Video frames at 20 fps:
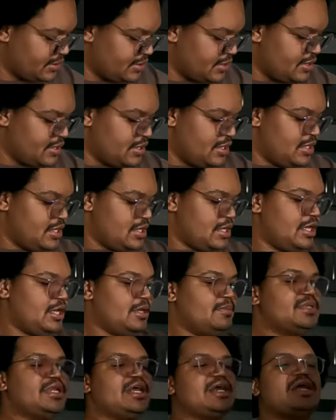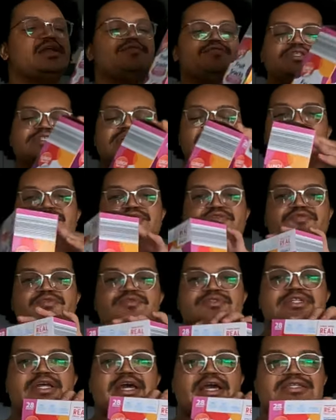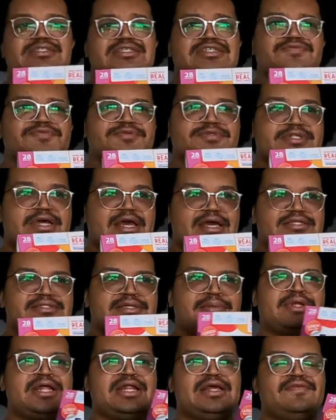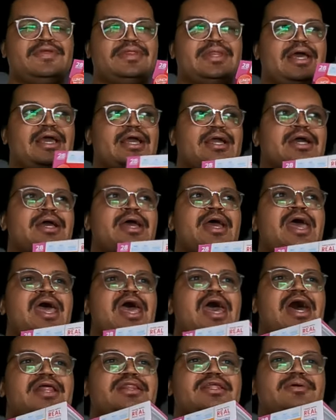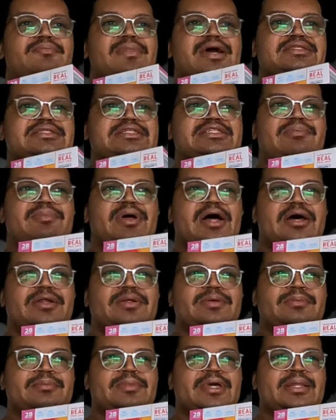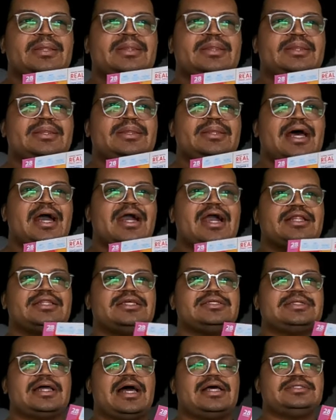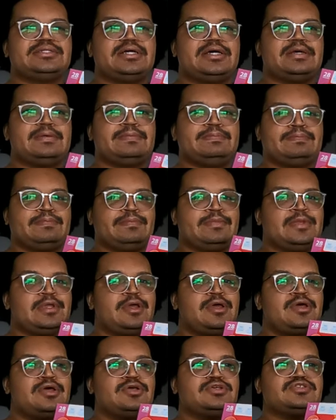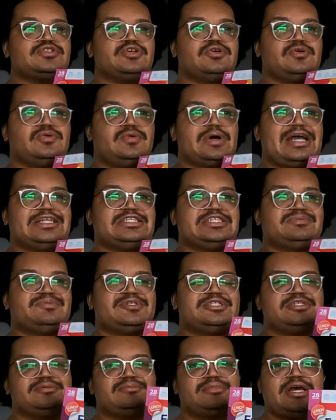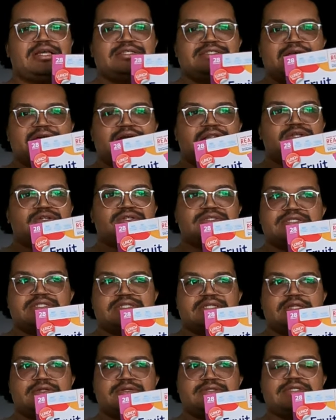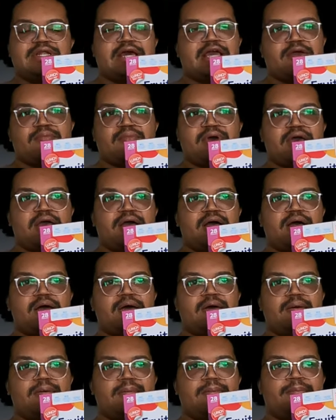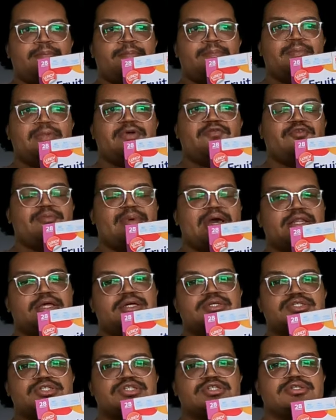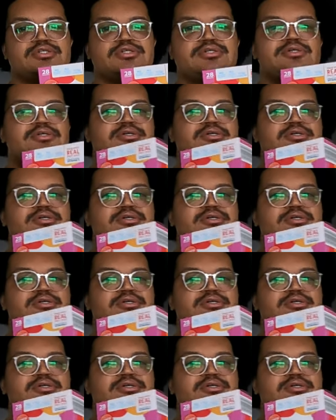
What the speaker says: Then I got to restock on the fruit snacks. These fruit snacks, I'm not even like, I think mine's at the bottom, and I got these last time. So I just put them as like a little snack in my for my lunch.